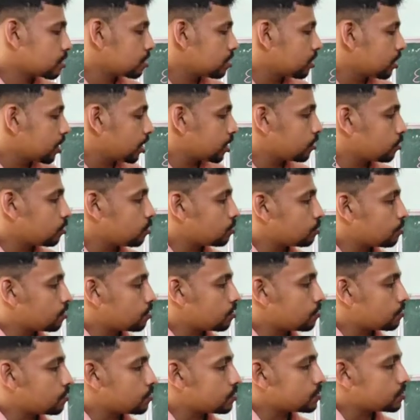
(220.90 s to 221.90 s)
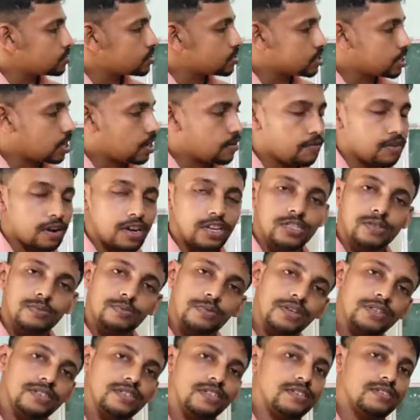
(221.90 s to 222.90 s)
A group of several
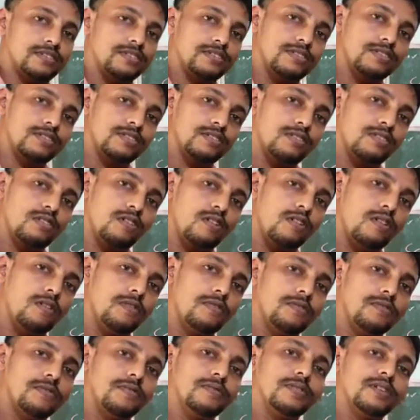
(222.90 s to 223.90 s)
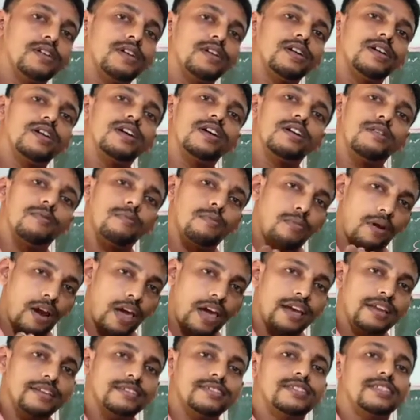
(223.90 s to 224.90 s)
species of
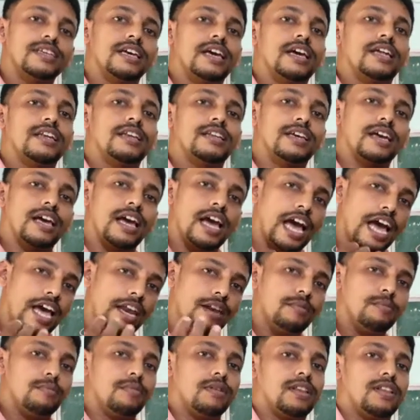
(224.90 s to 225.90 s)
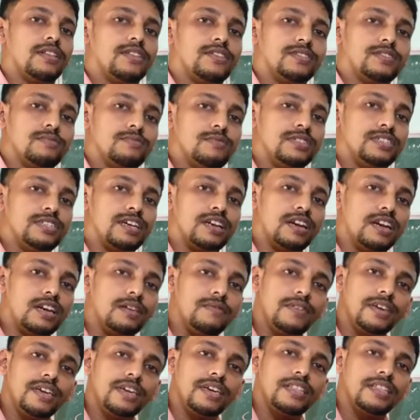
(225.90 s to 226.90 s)
plants and animals which are
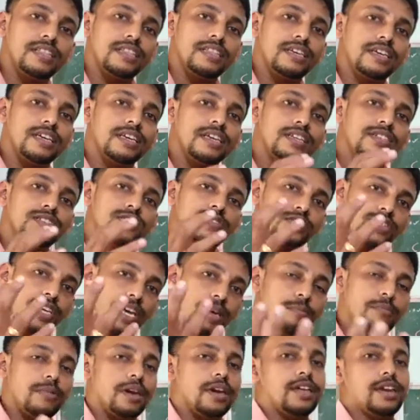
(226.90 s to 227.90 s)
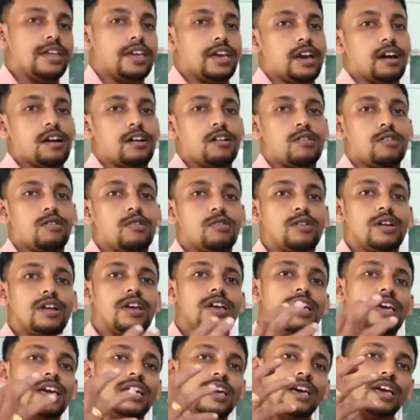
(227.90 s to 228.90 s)
living in the same area or
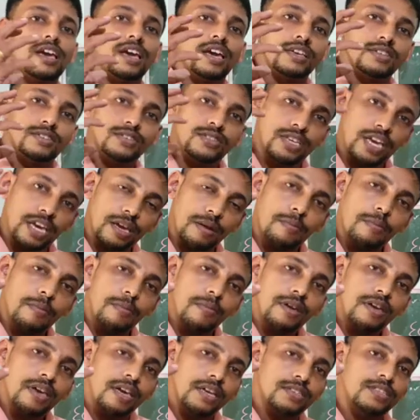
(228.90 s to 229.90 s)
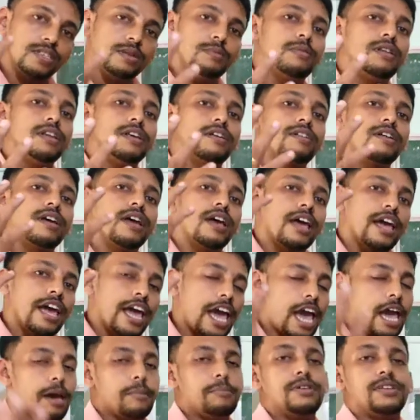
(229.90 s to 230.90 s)
a similar
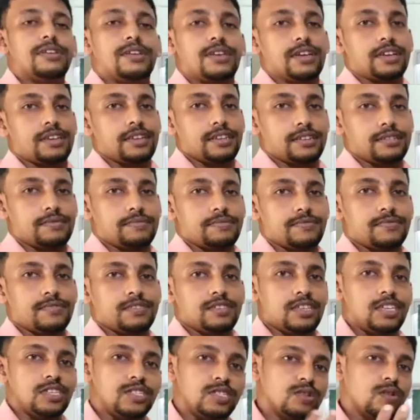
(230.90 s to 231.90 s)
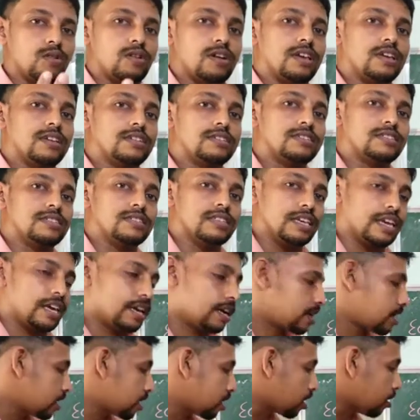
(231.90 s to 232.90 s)
habitat is known as a
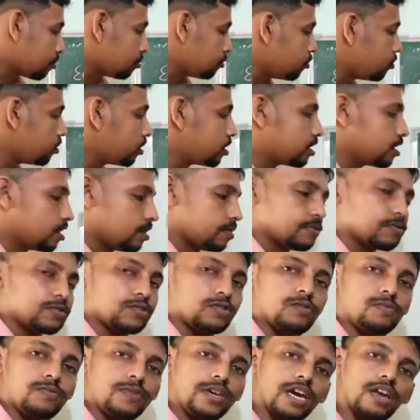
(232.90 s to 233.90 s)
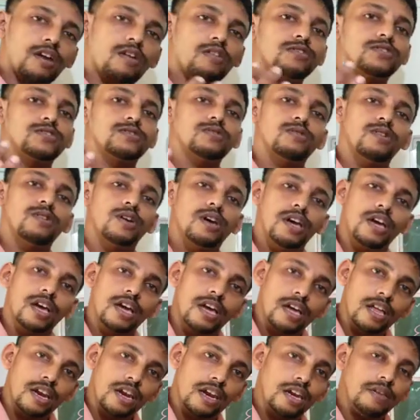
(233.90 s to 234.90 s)
community. So we are also
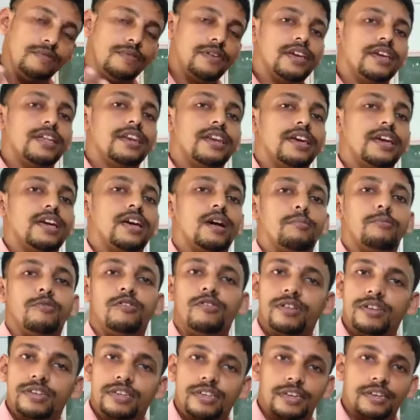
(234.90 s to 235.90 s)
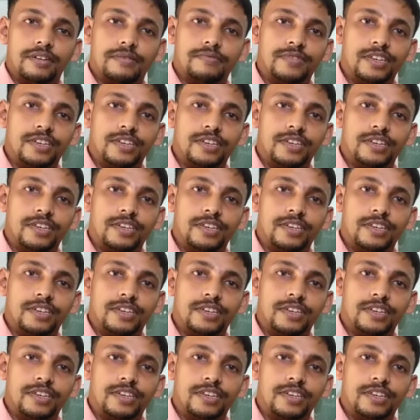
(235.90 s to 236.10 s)
living in a community.